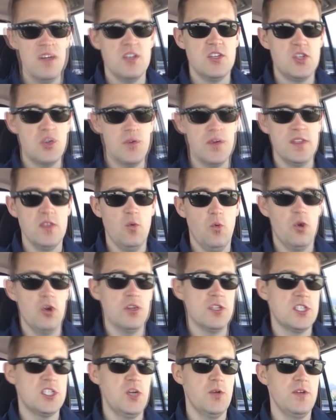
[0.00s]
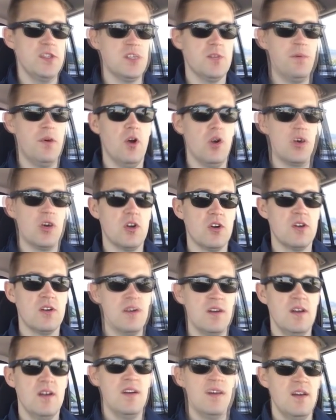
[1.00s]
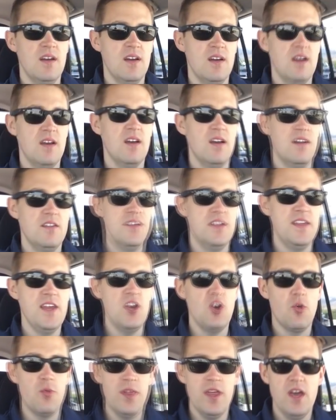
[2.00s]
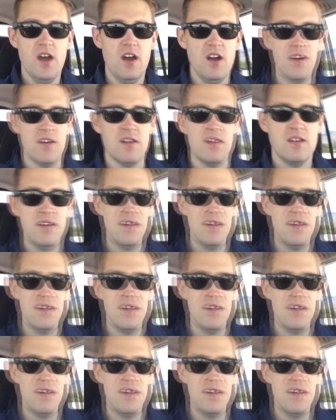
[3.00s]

during the World Series of Poker than they normally are.